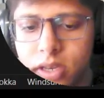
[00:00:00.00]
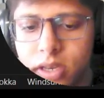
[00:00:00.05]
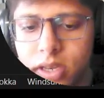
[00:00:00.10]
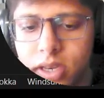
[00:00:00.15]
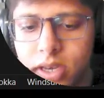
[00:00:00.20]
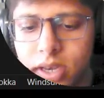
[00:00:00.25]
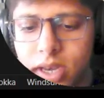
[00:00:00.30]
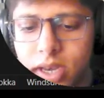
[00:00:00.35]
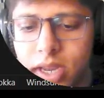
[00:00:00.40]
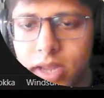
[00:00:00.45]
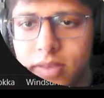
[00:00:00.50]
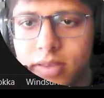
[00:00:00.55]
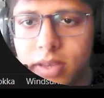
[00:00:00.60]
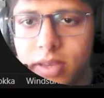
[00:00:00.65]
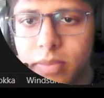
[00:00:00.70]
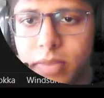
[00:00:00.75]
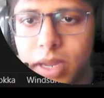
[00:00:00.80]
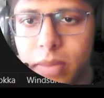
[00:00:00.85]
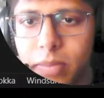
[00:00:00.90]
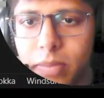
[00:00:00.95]
takes in
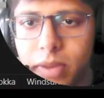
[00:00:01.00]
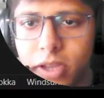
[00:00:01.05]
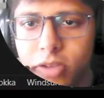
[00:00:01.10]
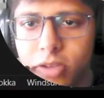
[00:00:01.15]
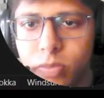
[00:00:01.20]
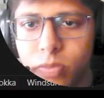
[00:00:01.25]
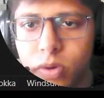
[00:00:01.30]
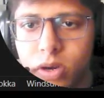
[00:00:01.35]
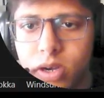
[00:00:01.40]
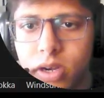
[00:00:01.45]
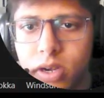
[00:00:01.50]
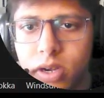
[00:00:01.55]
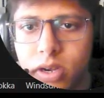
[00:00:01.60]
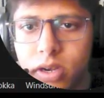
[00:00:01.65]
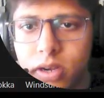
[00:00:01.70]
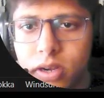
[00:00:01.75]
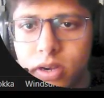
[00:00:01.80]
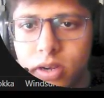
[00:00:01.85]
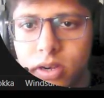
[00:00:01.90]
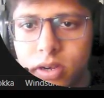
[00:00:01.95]
my base model,
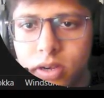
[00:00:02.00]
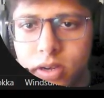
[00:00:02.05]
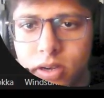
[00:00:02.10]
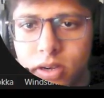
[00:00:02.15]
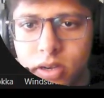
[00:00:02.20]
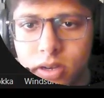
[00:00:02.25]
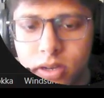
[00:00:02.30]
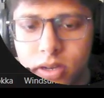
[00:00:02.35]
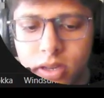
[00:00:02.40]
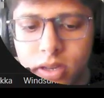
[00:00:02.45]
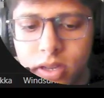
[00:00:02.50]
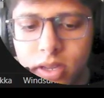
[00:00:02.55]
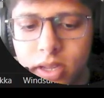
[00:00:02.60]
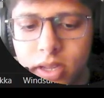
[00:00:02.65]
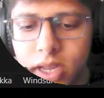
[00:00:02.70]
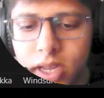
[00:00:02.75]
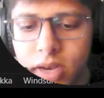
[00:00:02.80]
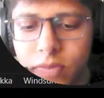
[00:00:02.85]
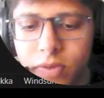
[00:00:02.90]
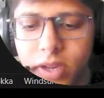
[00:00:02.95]

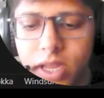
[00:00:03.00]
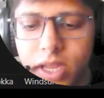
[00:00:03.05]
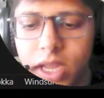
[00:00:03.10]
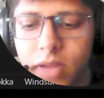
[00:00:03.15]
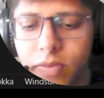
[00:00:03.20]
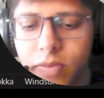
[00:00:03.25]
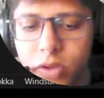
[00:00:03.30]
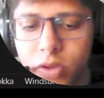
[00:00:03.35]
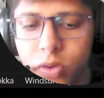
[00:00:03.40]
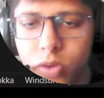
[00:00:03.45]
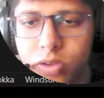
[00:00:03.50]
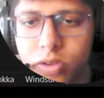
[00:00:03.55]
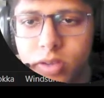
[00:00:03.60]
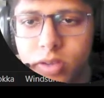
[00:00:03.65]
and we have a user's